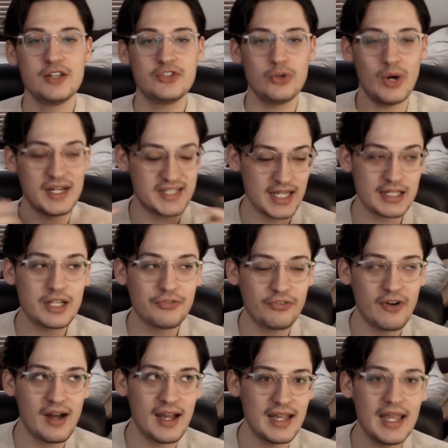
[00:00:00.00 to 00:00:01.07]
To
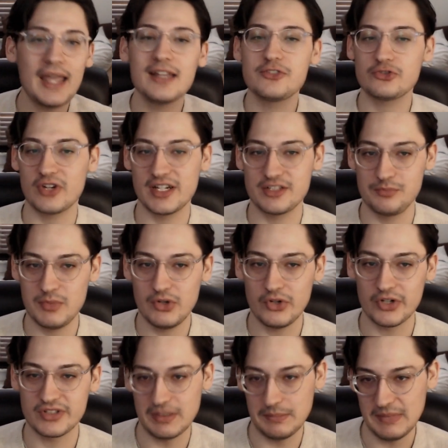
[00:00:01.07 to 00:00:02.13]
identify a
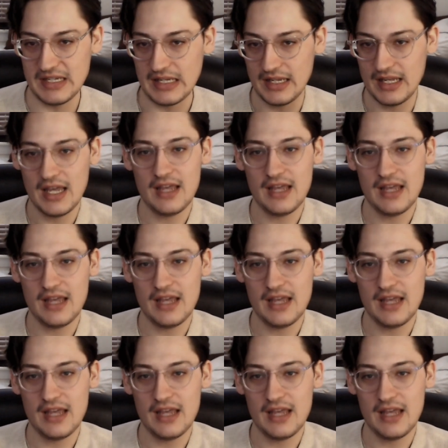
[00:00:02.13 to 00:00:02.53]
transmuter to me,